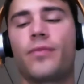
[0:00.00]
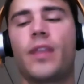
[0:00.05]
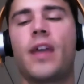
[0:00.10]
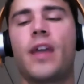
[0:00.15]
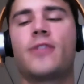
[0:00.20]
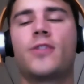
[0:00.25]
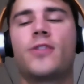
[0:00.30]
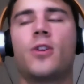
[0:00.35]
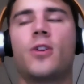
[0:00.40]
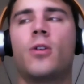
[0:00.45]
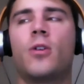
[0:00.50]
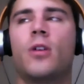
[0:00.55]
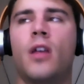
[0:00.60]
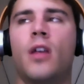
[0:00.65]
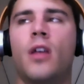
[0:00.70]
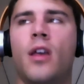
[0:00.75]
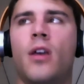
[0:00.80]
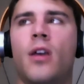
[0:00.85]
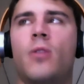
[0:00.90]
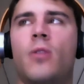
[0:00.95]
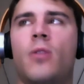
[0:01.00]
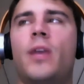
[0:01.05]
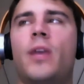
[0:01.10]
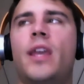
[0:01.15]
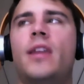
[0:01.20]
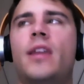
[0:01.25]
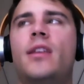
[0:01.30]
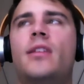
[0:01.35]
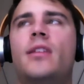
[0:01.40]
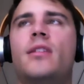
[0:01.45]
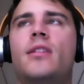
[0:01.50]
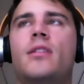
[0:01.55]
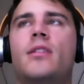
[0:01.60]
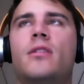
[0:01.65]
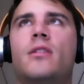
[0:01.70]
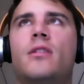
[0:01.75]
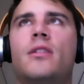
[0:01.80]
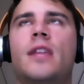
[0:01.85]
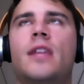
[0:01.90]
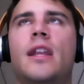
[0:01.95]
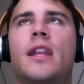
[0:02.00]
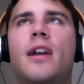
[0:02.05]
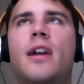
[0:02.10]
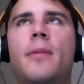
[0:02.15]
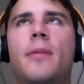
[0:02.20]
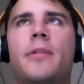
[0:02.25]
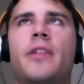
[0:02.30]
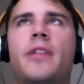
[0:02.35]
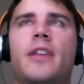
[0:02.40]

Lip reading: So we did a couple things.